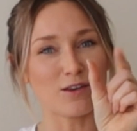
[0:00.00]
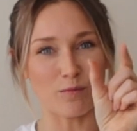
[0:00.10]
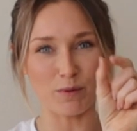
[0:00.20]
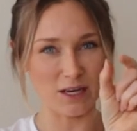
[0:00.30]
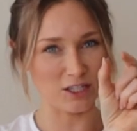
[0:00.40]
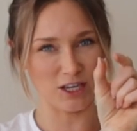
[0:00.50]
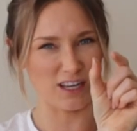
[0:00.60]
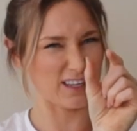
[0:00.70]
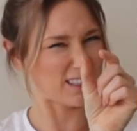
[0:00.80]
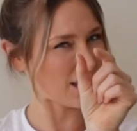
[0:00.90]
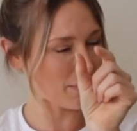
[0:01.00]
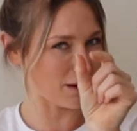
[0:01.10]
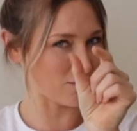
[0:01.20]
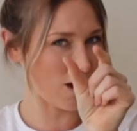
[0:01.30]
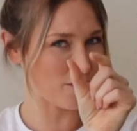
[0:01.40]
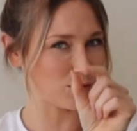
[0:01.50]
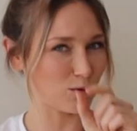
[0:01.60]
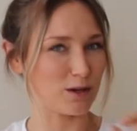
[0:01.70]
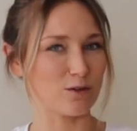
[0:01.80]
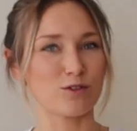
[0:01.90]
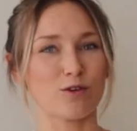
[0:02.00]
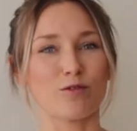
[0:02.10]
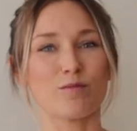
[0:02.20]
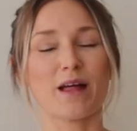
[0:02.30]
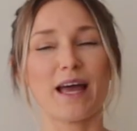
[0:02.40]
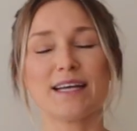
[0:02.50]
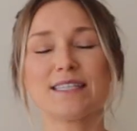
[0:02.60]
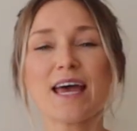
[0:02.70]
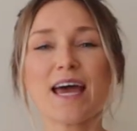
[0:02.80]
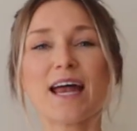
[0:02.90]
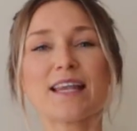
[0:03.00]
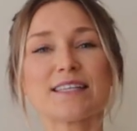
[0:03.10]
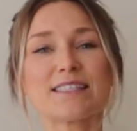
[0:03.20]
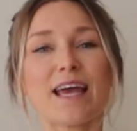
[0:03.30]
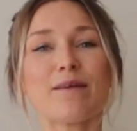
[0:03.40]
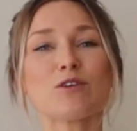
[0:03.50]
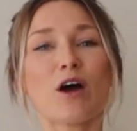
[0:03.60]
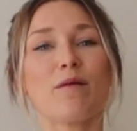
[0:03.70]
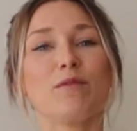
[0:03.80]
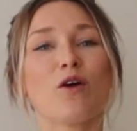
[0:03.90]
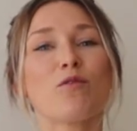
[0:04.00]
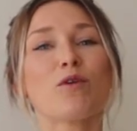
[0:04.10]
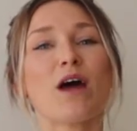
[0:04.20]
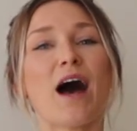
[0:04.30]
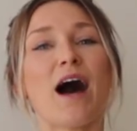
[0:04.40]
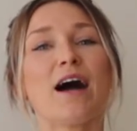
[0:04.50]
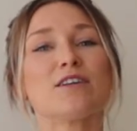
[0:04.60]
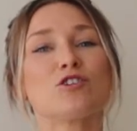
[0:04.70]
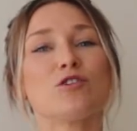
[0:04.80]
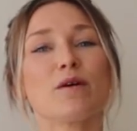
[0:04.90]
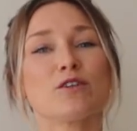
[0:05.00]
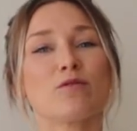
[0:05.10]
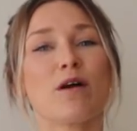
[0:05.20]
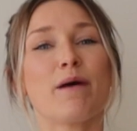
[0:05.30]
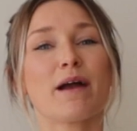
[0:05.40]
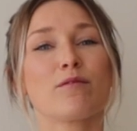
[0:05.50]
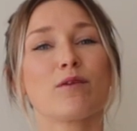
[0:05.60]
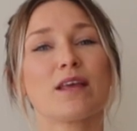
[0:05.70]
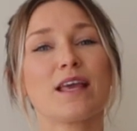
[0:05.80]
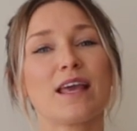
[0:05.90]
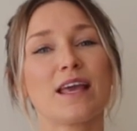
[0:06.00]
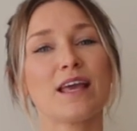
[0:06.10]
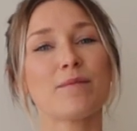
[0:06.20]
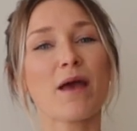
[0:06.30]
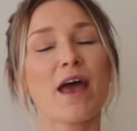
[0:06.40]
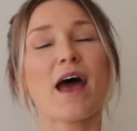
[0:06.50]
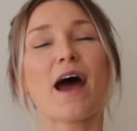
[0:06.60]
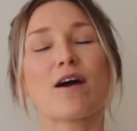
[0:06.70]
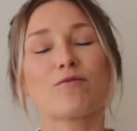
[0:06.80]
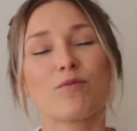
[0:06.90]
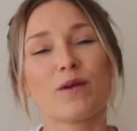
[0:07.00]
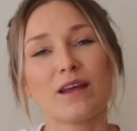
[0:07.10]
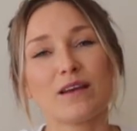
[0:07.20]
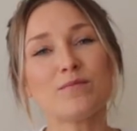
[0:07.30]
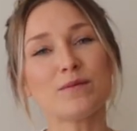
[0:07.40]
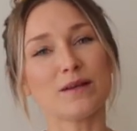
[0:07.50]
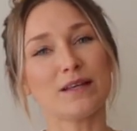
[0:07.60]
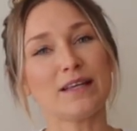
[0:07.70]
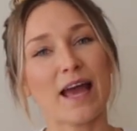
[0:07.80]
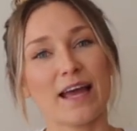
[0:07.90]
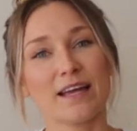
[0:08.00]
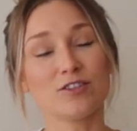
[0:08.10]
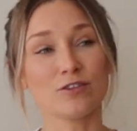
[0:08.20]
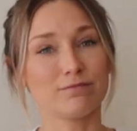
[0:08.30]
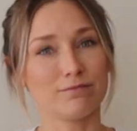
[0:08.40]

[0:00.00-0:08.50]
pinching like something right between your shoulder blades. At the same time, we don't want to arch too much through our back. We want to keep our rib cage